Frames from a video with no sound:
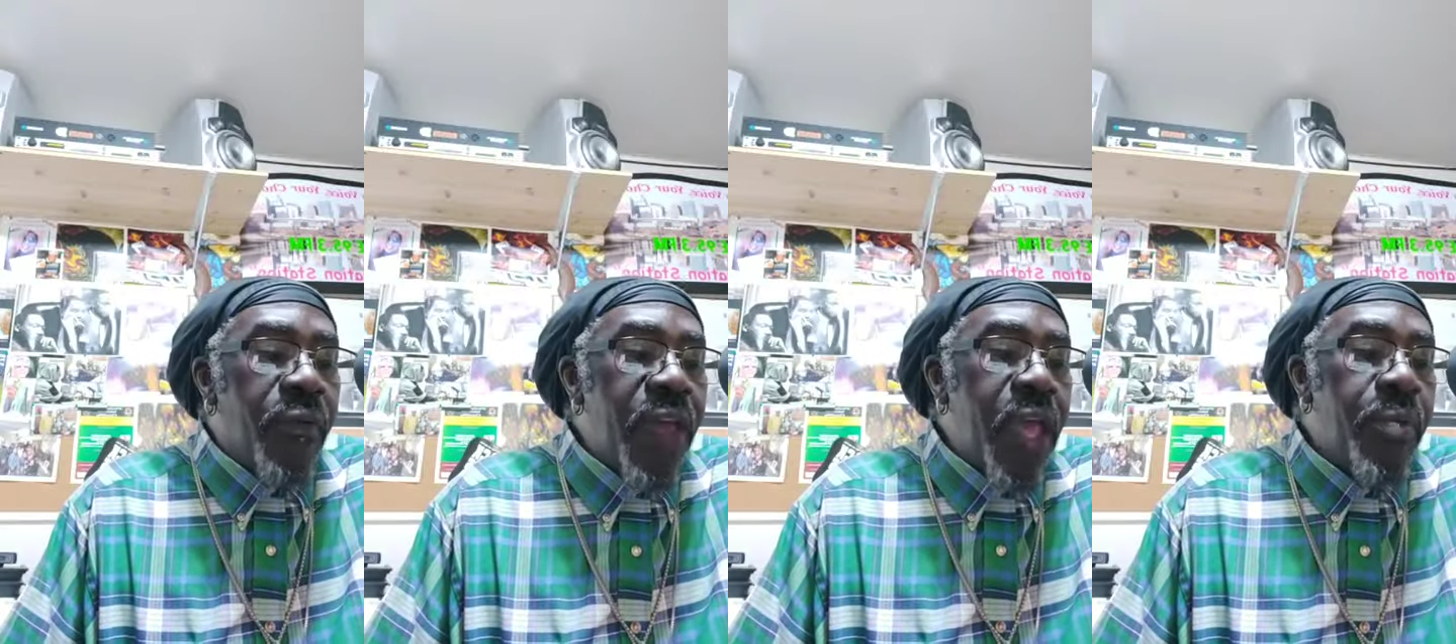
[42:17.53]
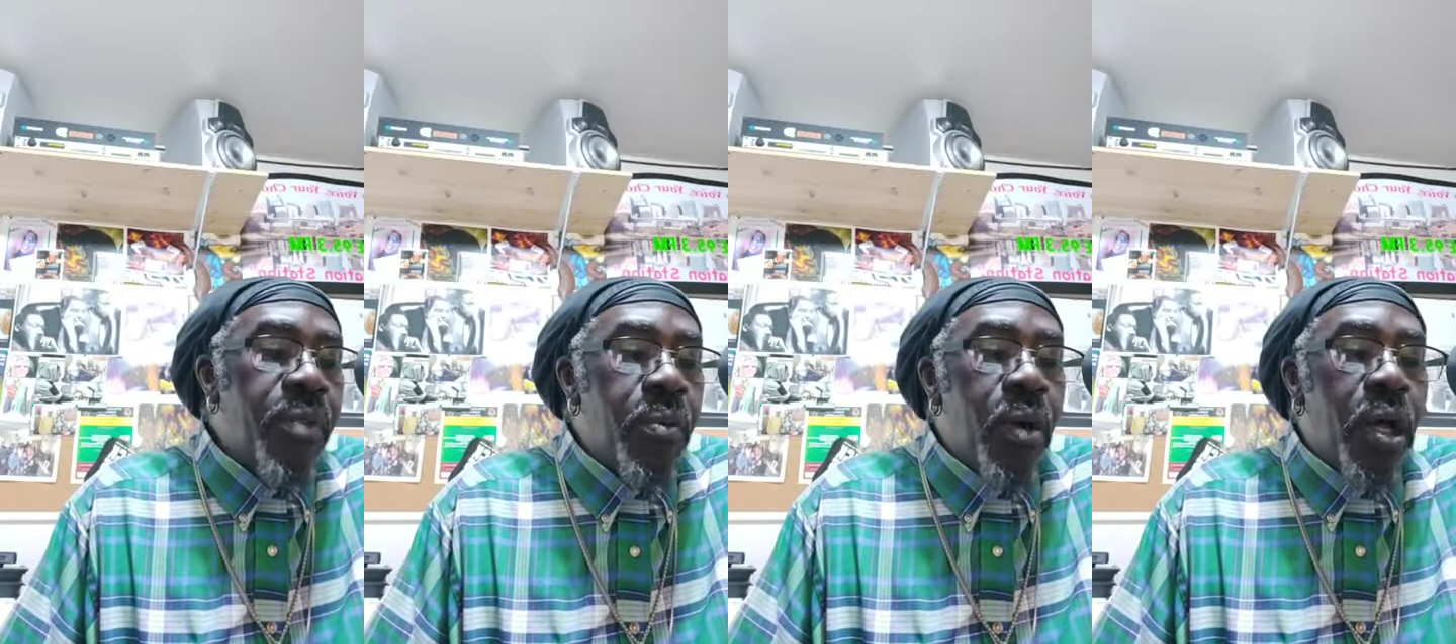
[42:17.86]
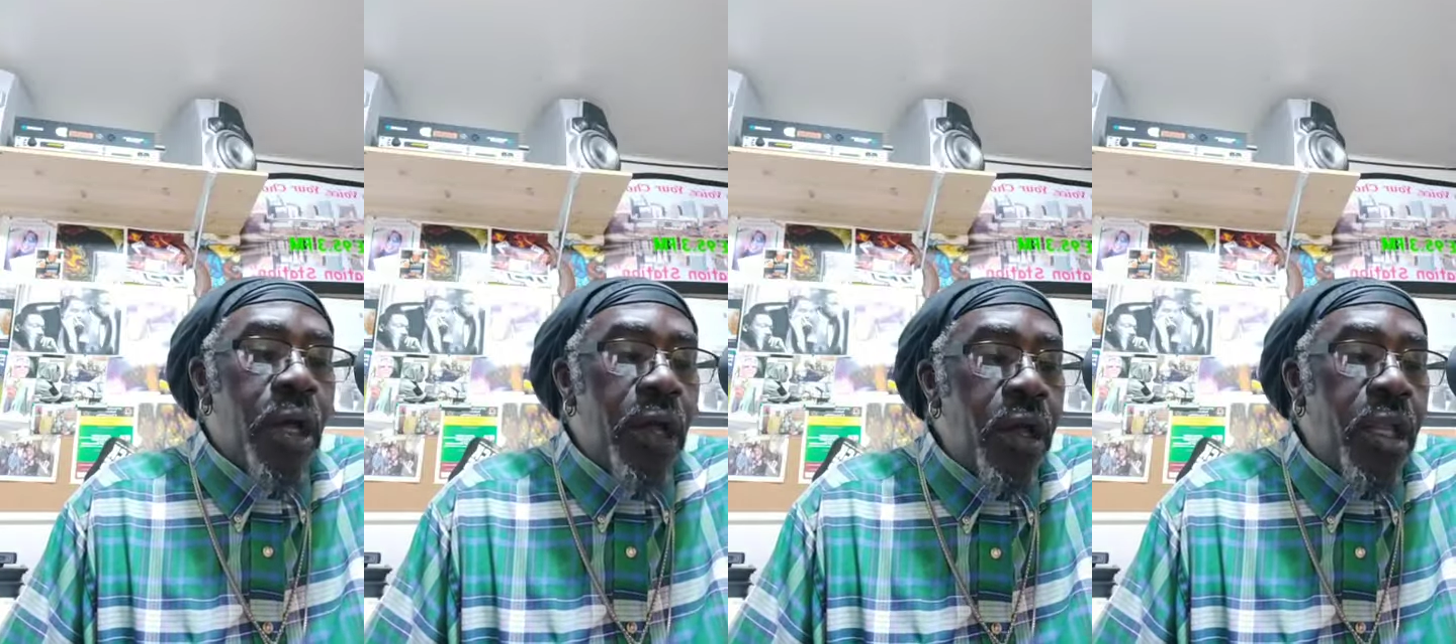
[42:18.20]
family will
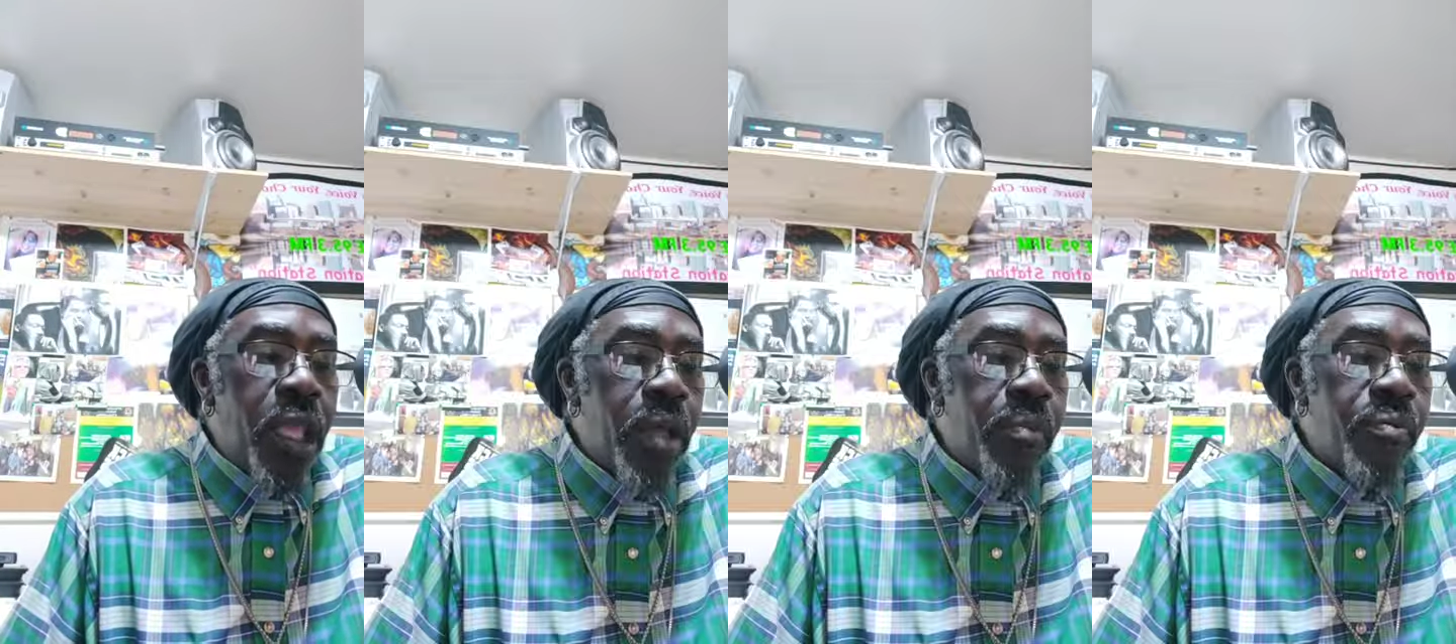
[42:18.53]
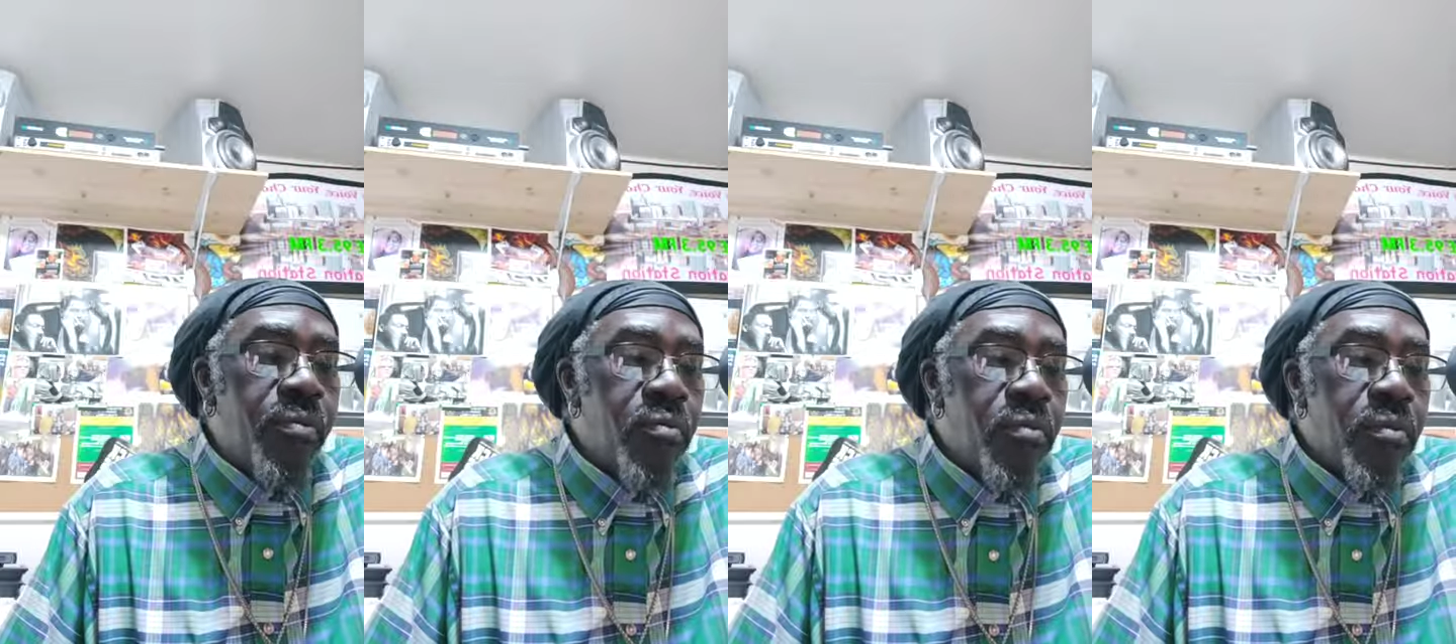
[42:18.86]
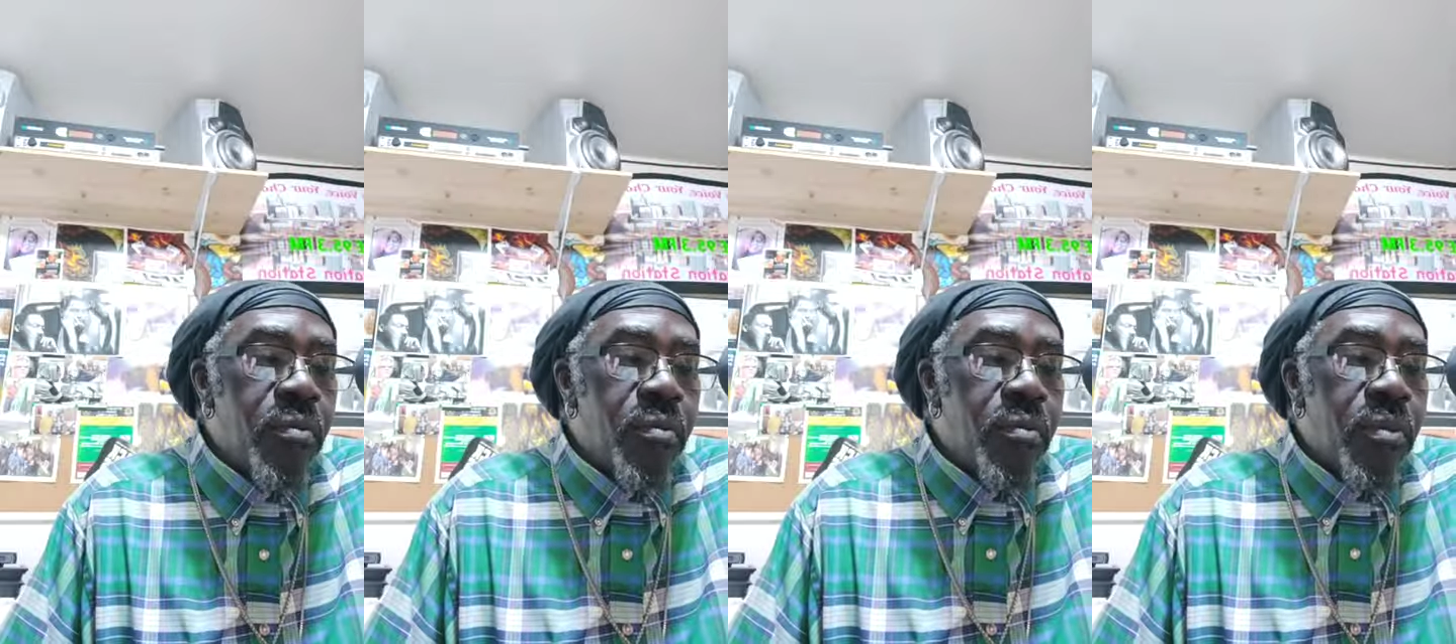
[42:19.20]
hug him
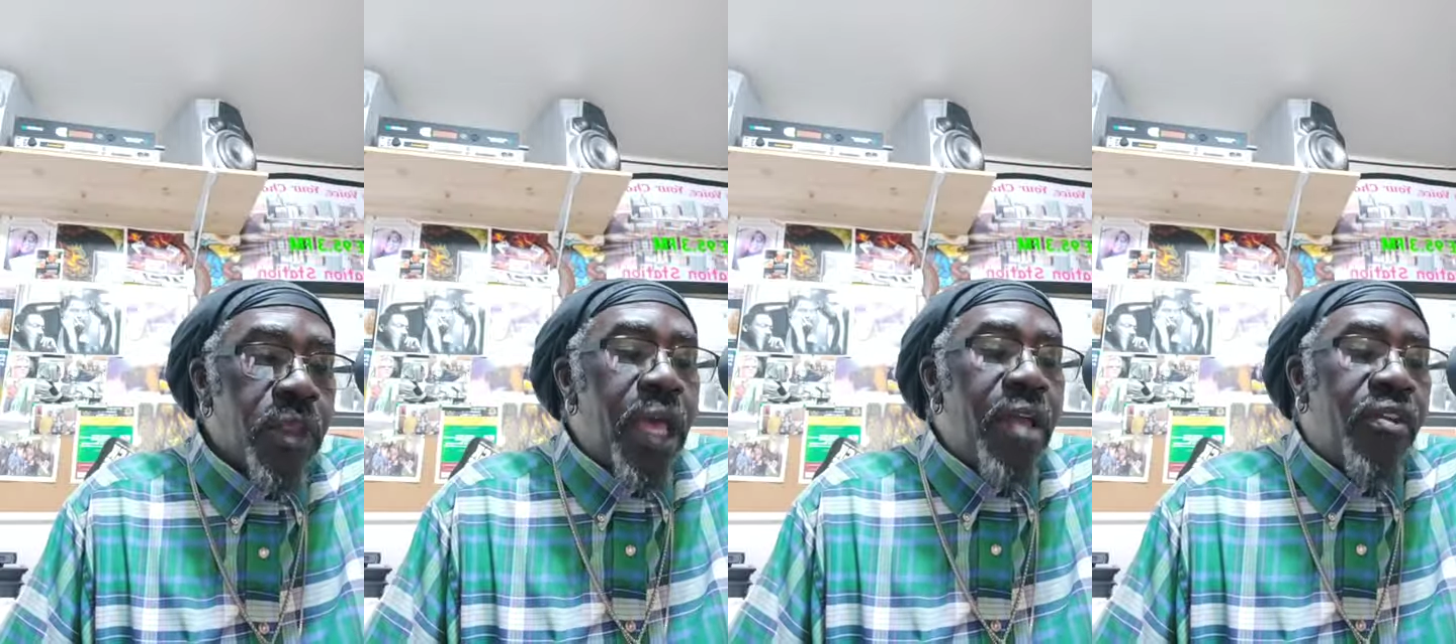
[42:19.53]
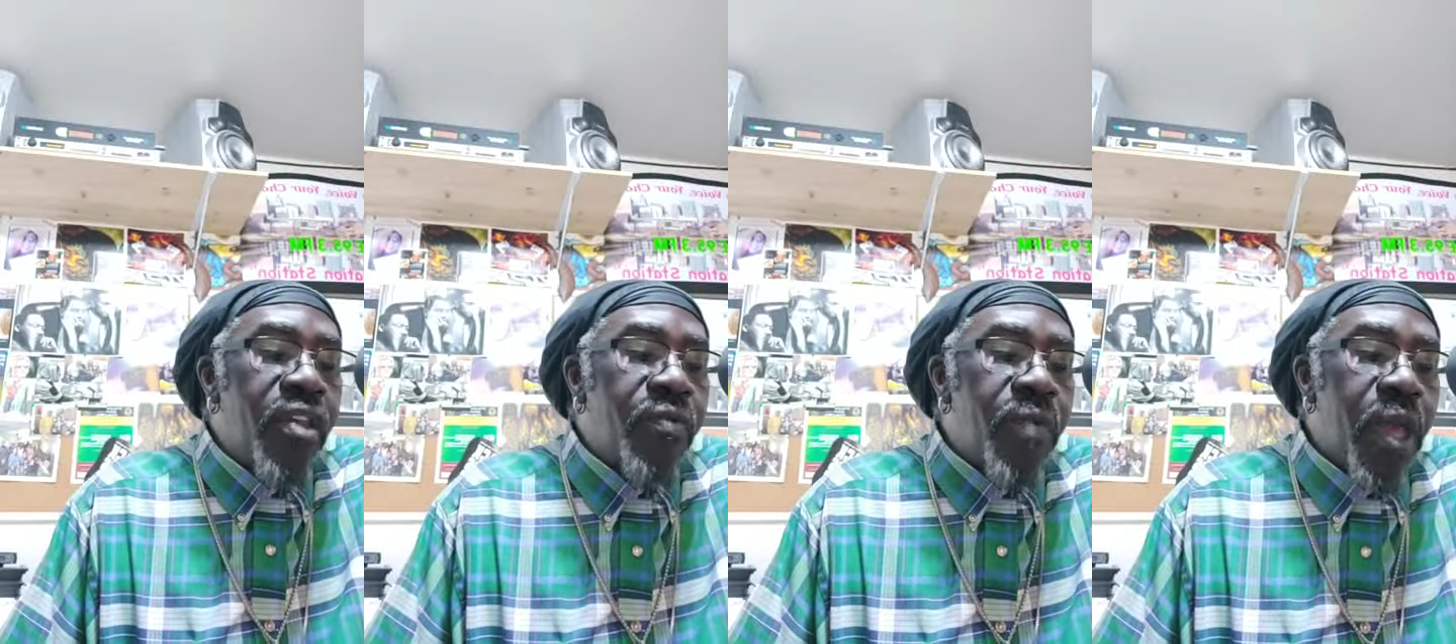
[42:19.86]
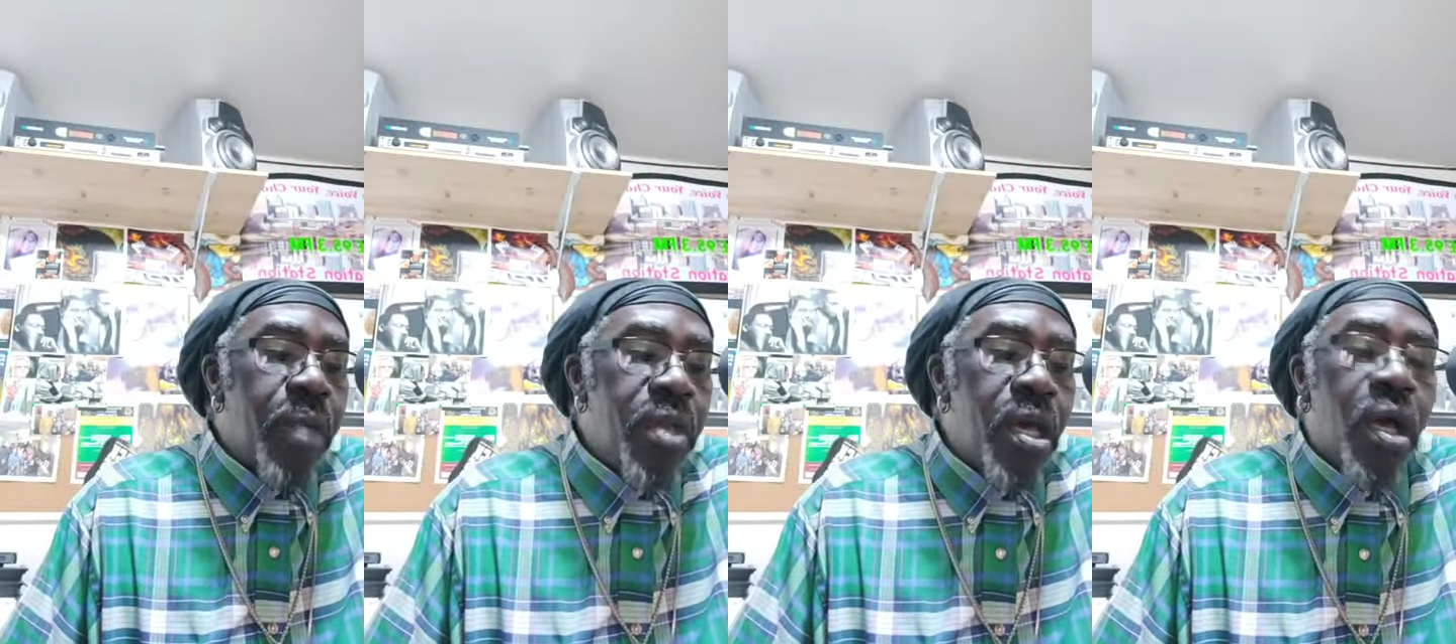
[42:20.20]
as his
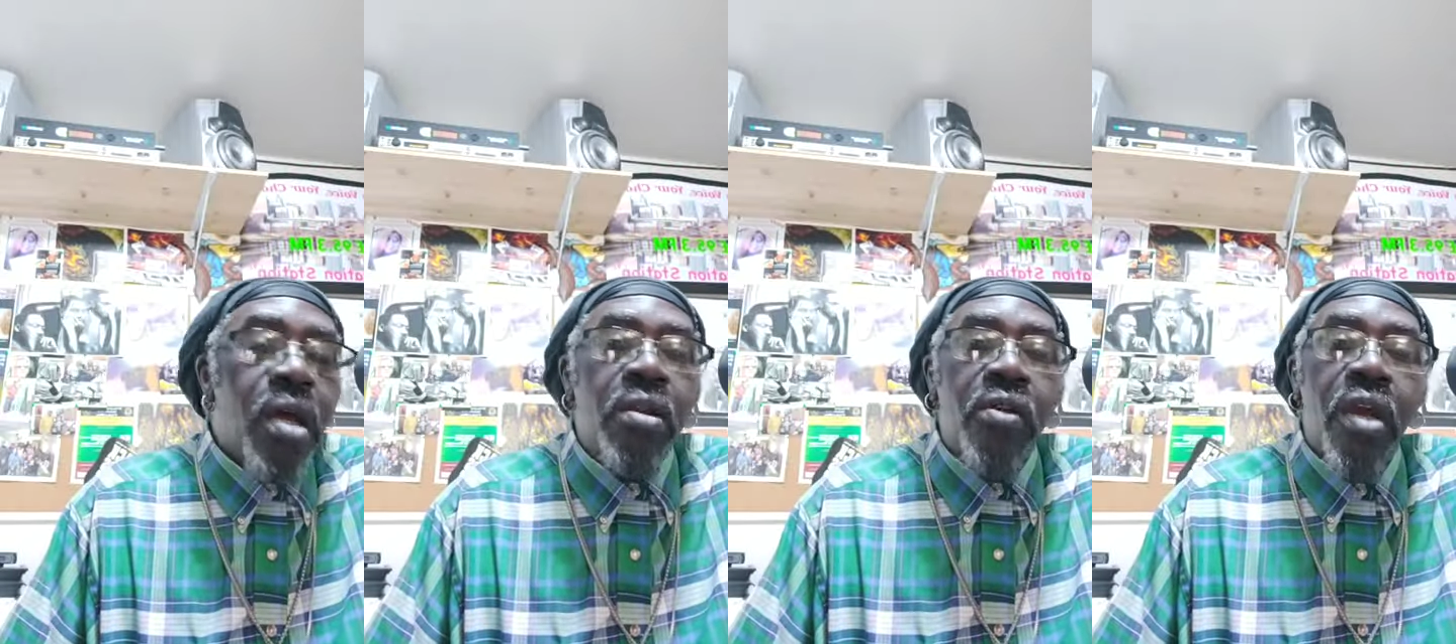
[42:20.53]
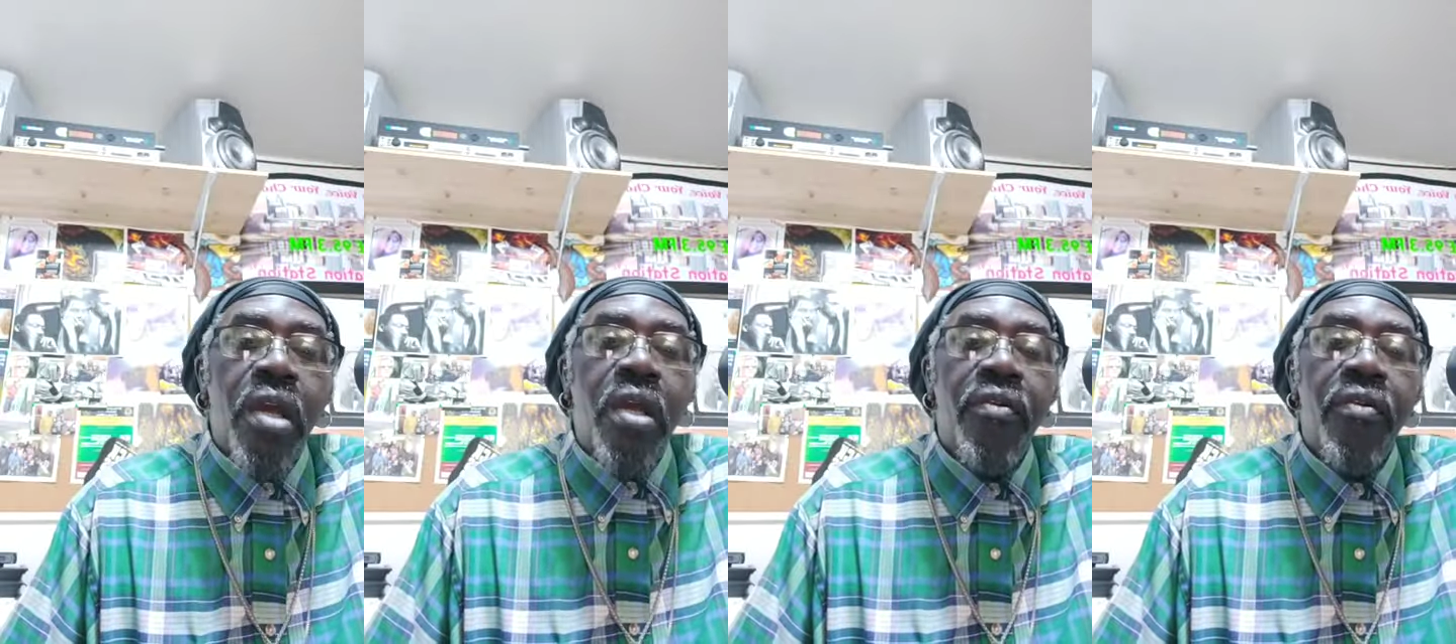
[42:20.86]
family hugged her?